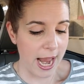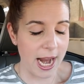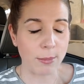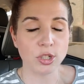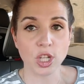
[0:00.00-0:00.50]
And
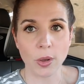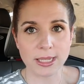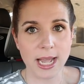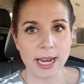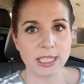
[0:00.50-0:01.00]
I'm so
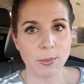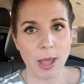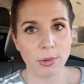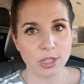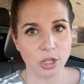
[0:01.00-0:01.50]
excited to
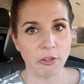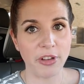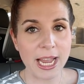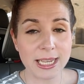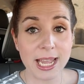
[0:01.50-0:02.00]
be able to
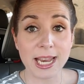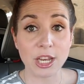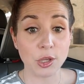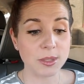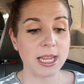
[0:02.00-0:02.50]
find it
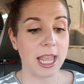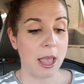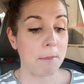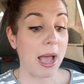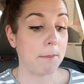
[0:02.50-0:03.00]
and use it
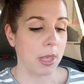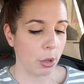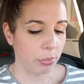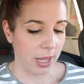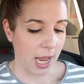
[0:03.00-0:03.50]
in my
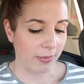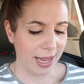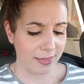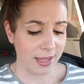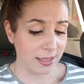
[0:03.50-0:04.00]
meal plan.
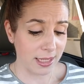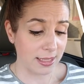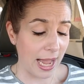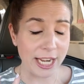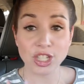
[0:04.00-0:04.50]
Like this
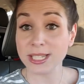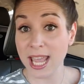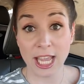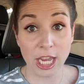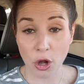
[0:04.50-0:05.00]
is, I just
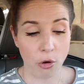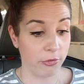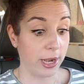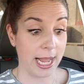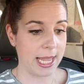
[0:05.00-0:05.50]
can't get
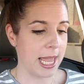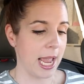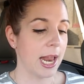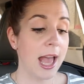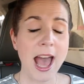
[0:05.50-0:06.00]
over it. I
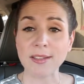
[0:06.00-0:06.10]
can't.